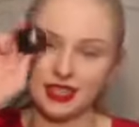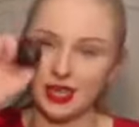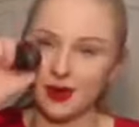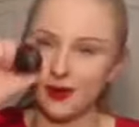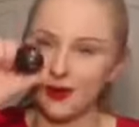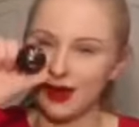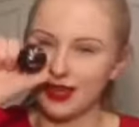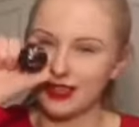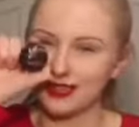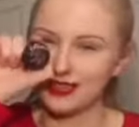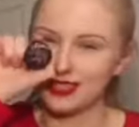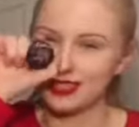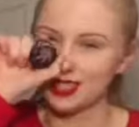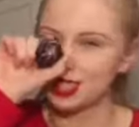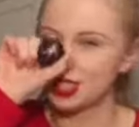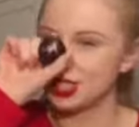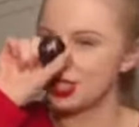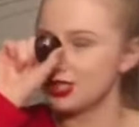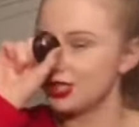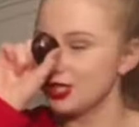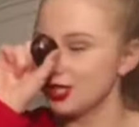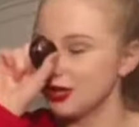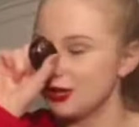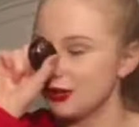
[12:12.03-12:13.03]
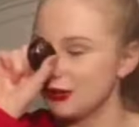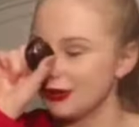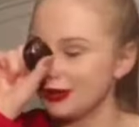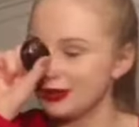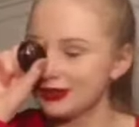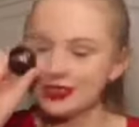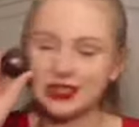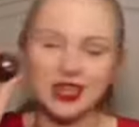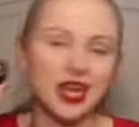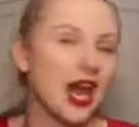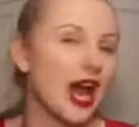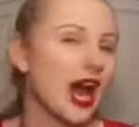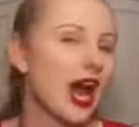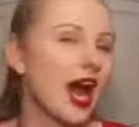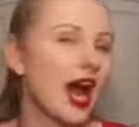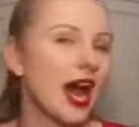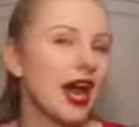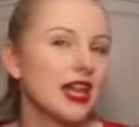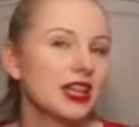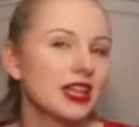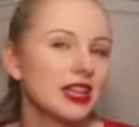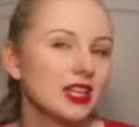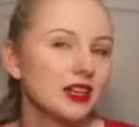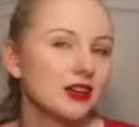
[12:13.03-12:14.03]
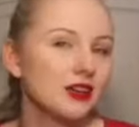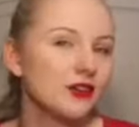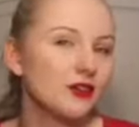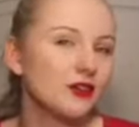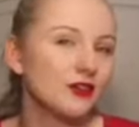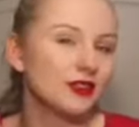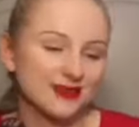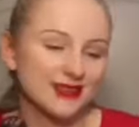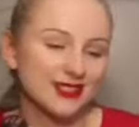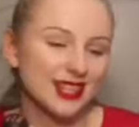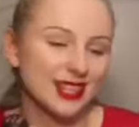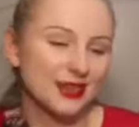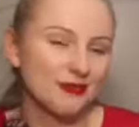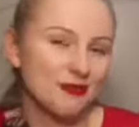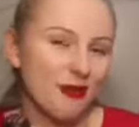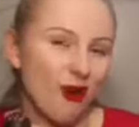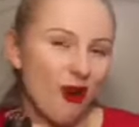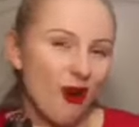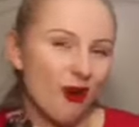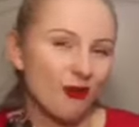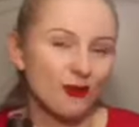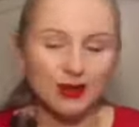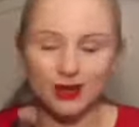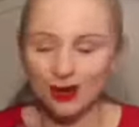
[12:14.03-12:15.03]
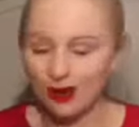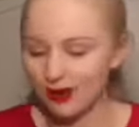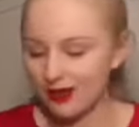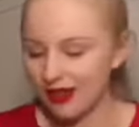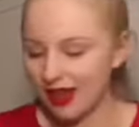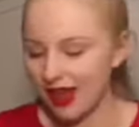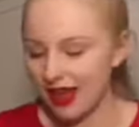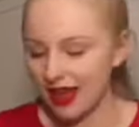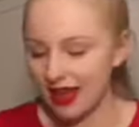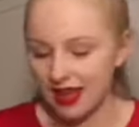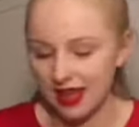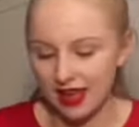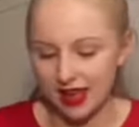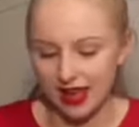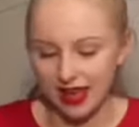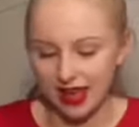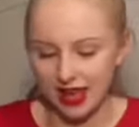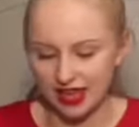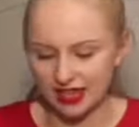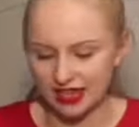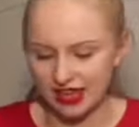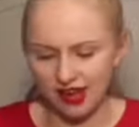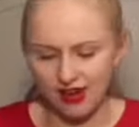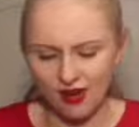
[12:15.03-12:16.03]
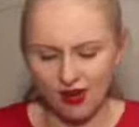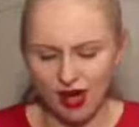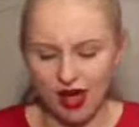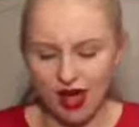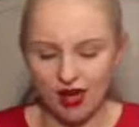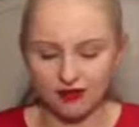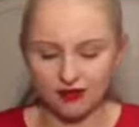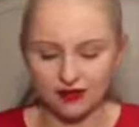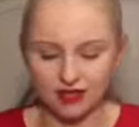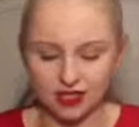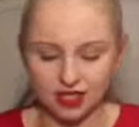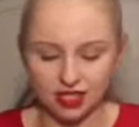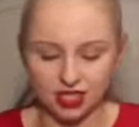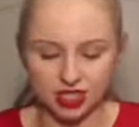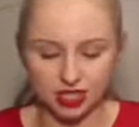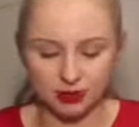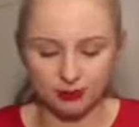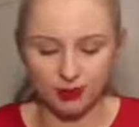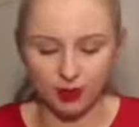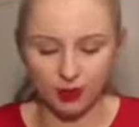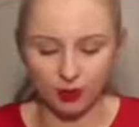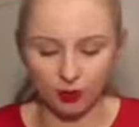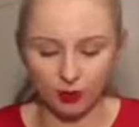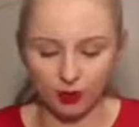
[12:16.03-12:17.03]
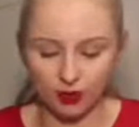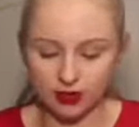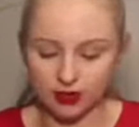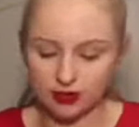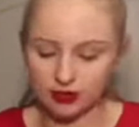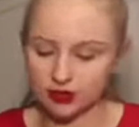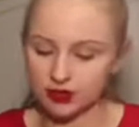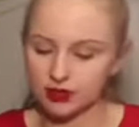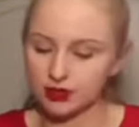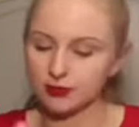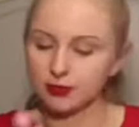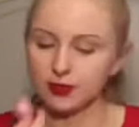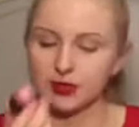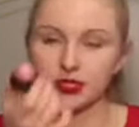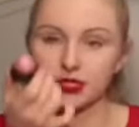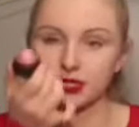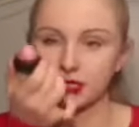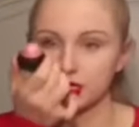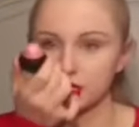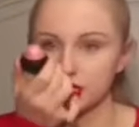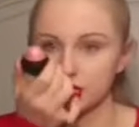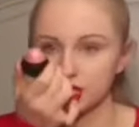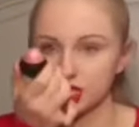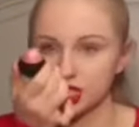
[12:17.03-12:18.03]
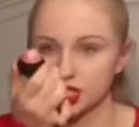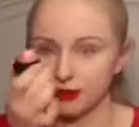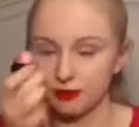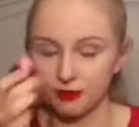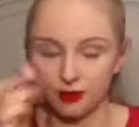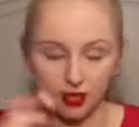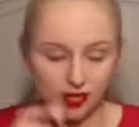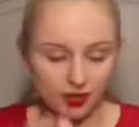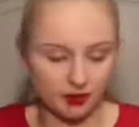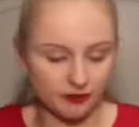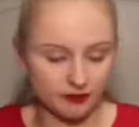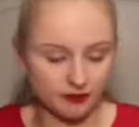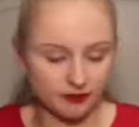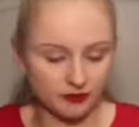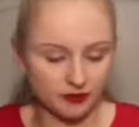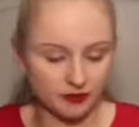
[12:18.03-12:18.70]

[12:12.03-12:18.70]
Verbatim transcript: EOS because she knows I love lip balm and all that. And I don't have these shimmer ones, but this is a shimmer.